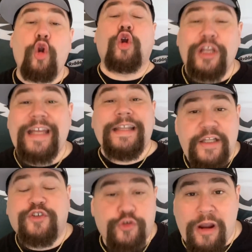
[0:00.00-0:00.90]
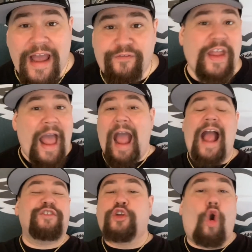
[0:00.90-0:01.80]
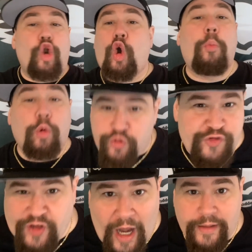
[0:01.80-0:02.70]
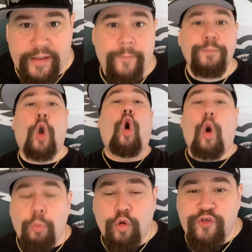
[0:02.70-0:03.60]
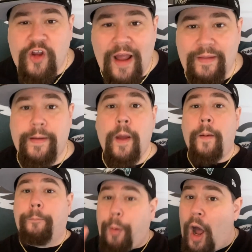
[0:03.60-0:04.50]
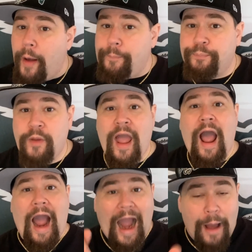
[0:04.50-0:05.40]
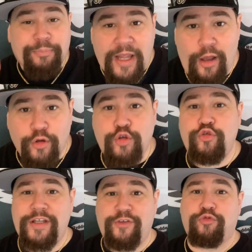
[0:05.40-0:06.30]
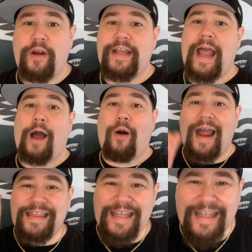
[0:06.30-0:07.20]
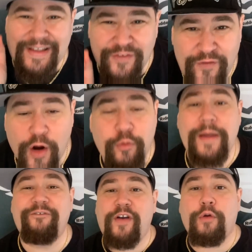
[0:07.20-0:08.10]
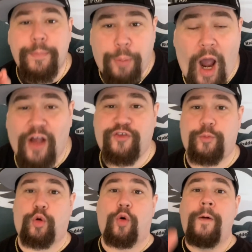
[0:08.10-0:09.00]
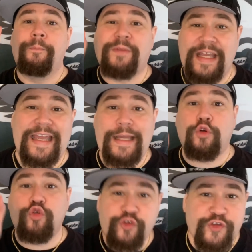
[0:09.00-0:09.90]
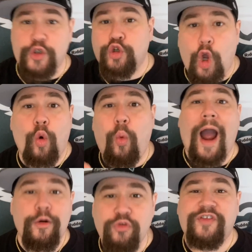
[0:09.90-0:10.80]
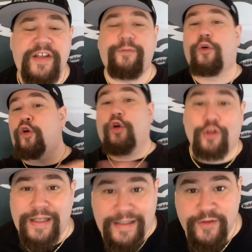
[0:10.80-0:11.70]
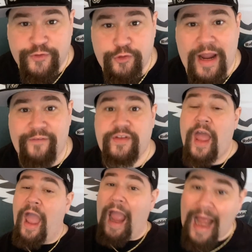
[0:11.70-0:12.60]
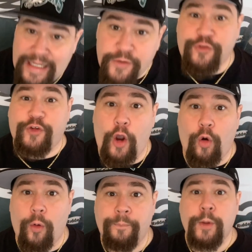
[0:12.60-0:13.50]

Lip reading: early in this draft has gone almost silent. Almost silent. But I'm telling you this right now. I think it's very, very possible the Eagles still go wide receiver early in this draft. And if so,